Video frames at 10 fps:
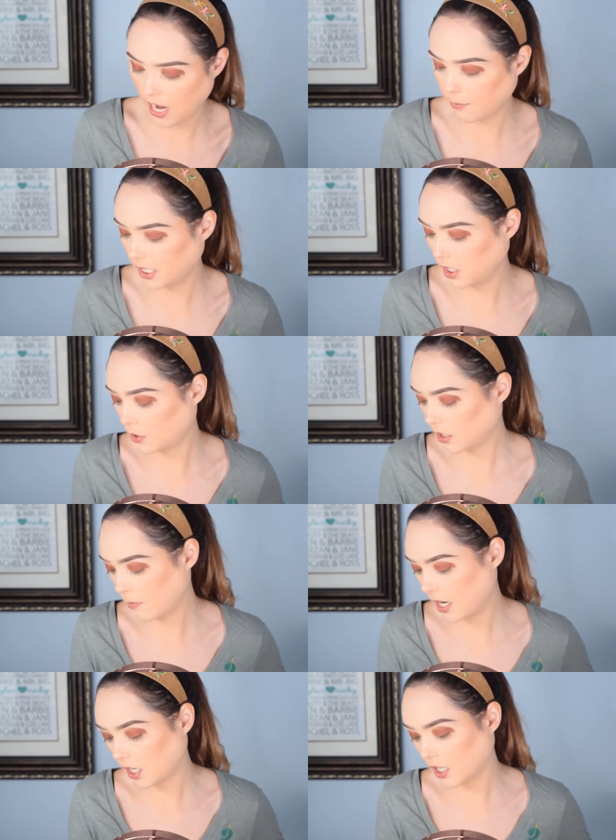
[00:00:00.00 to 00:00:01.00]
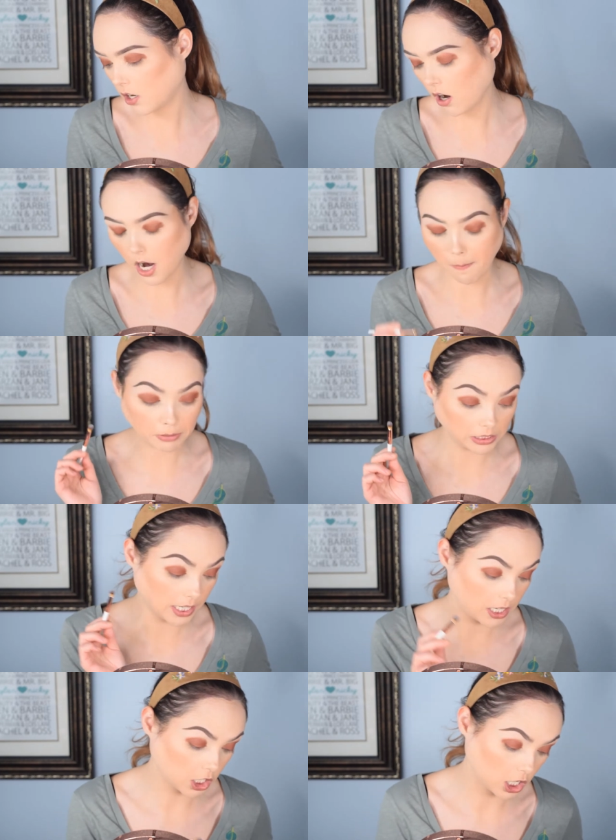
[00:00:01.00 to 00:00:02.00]
I'm going to use the Manna Kadar
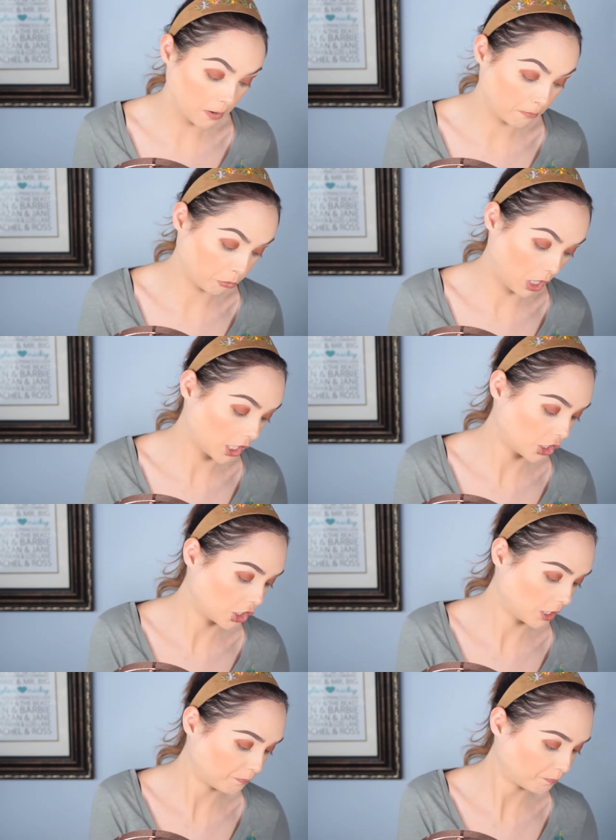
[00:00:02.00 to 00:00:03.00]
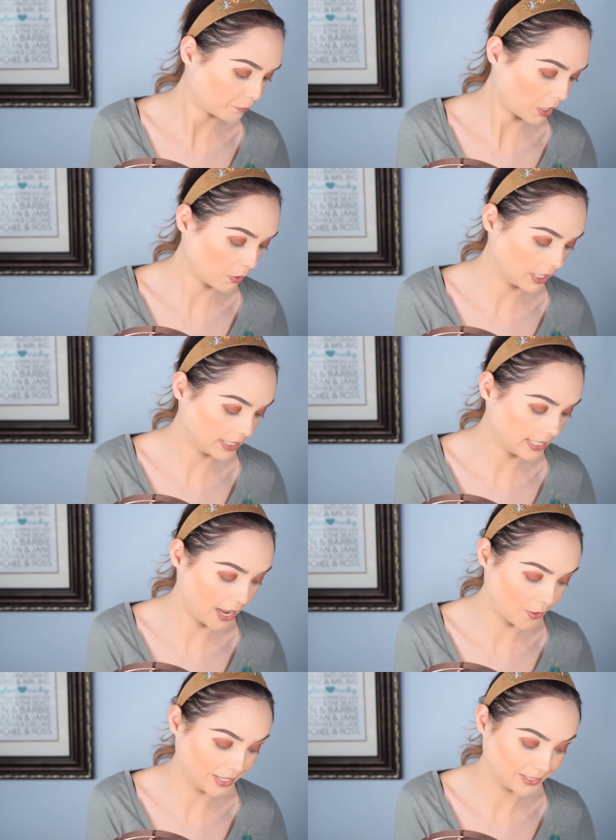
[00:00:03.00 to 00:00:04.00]
blender brush. We're going to see
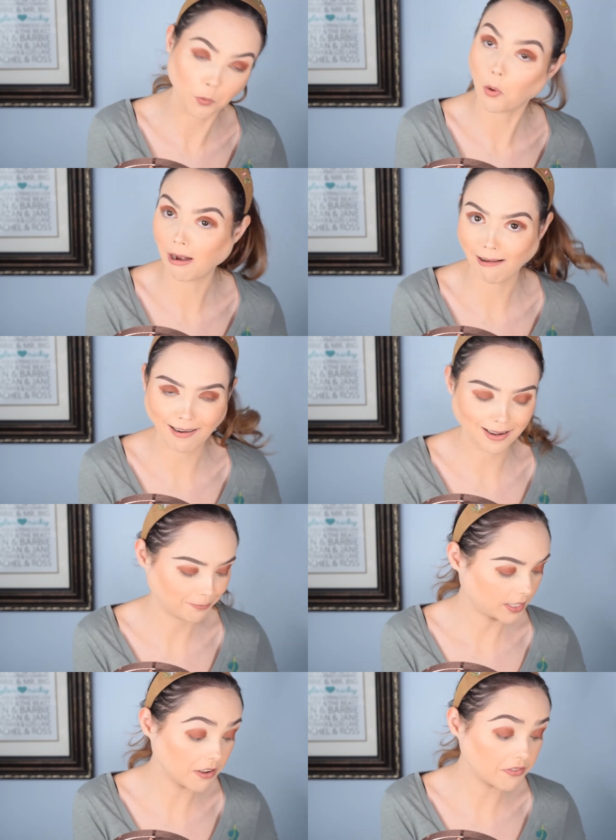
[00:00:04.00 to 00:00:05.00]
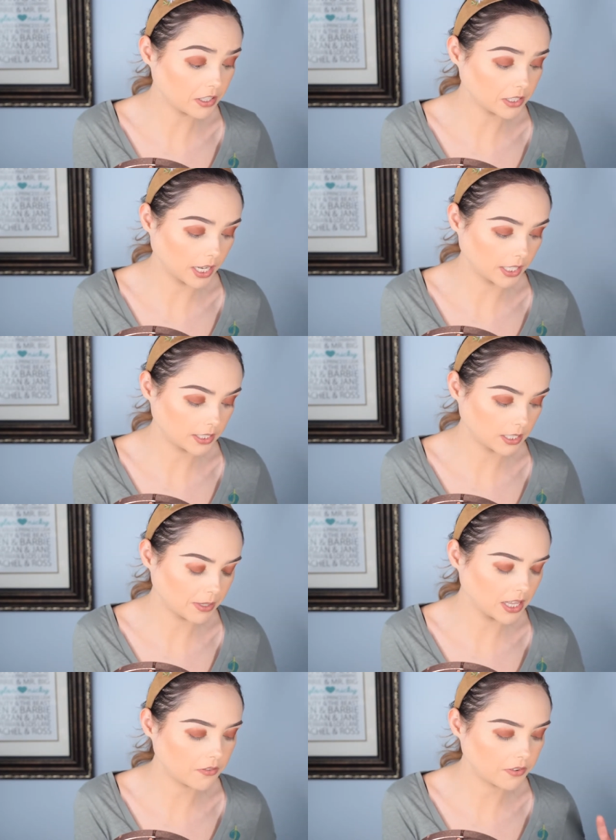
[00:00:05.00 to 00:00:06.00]
how these work. They feel nice. I
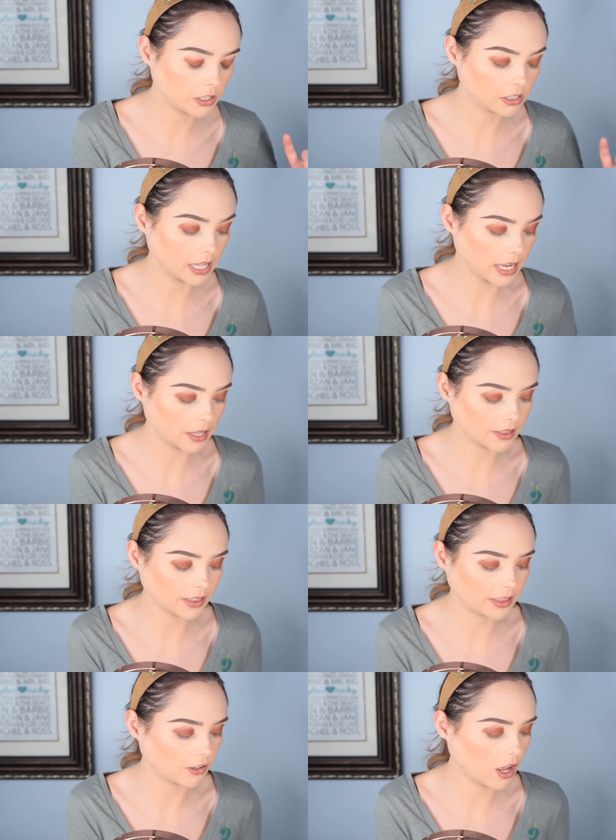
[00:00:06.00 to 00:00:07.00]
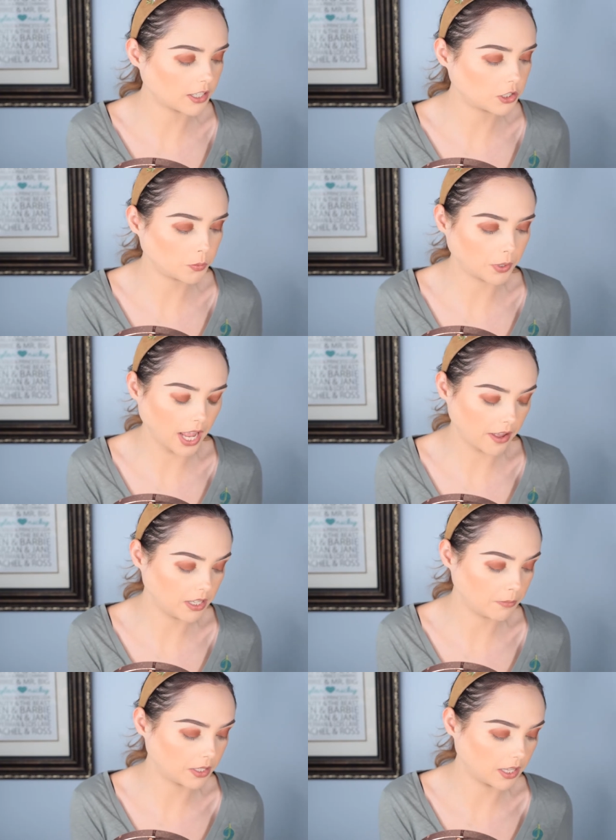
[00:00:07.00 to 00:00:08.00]
mean, they feel like they're not super
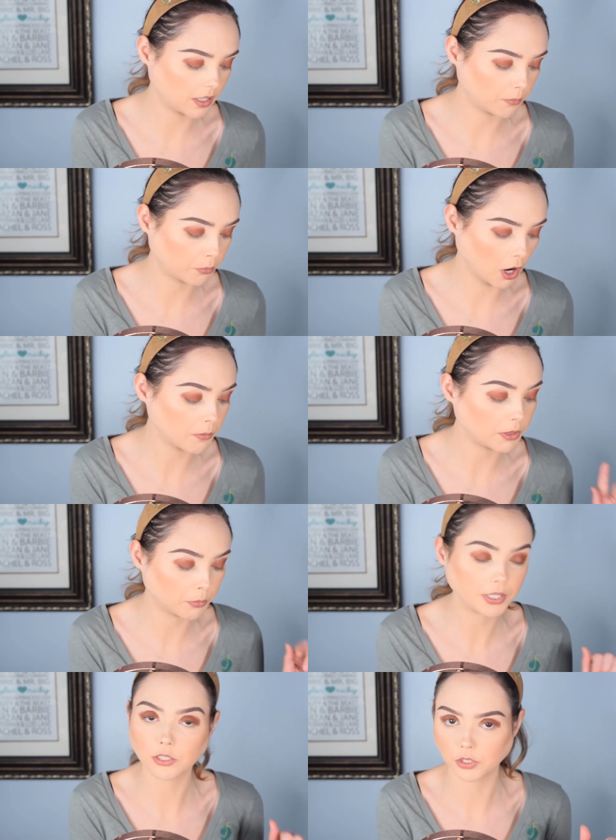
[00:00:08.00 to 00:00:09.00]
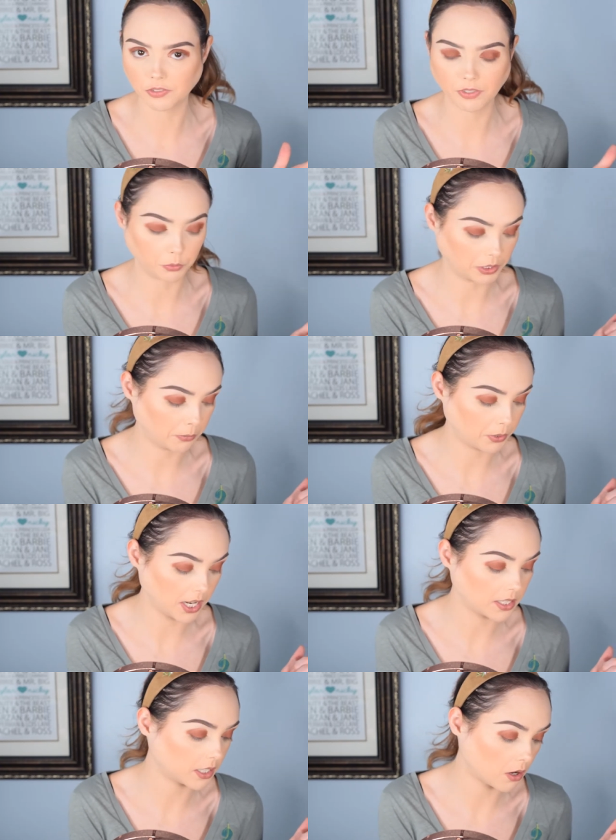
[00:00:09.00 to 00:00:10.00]
heavy, but the br the bristles feel really
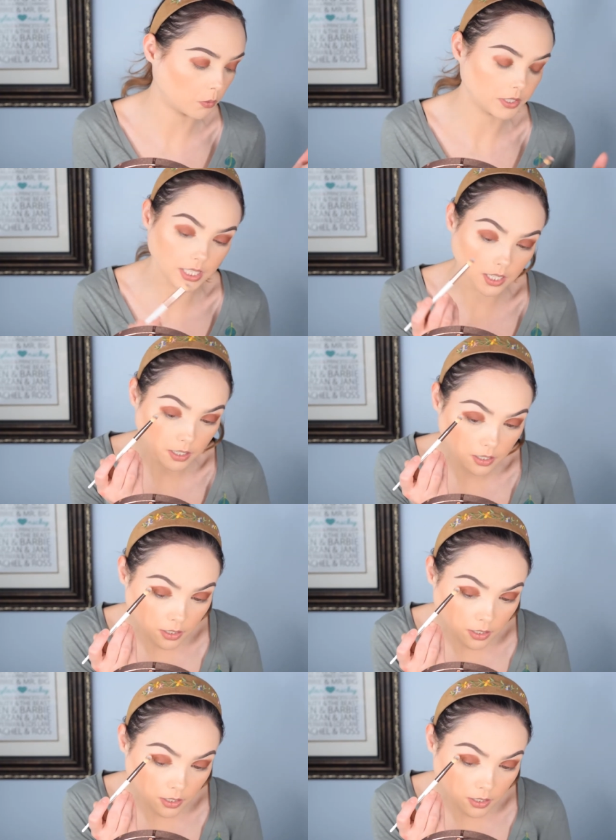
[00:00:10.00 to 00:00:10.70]
pretty, so we'll see.